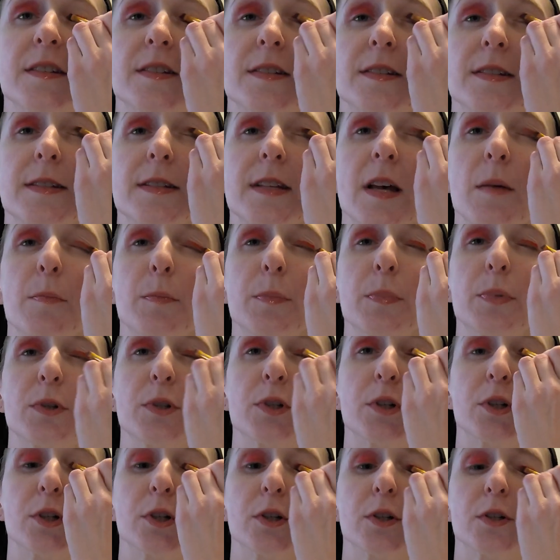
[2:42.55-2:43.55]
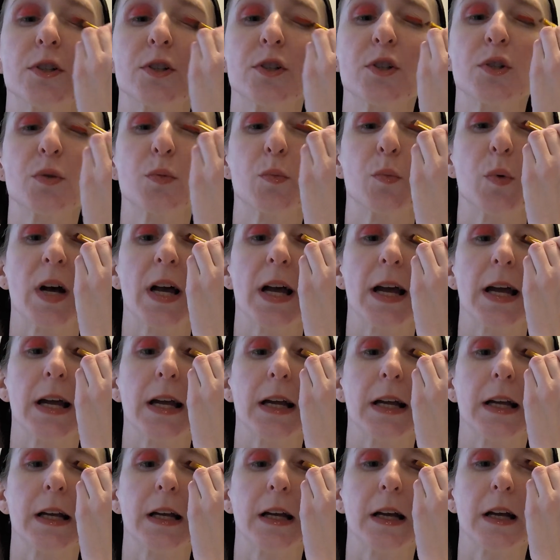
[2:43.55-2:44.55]
sceptered
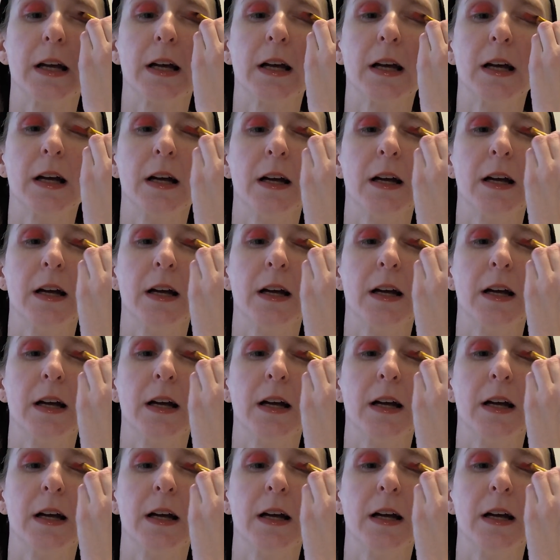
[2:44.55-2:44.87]
sway.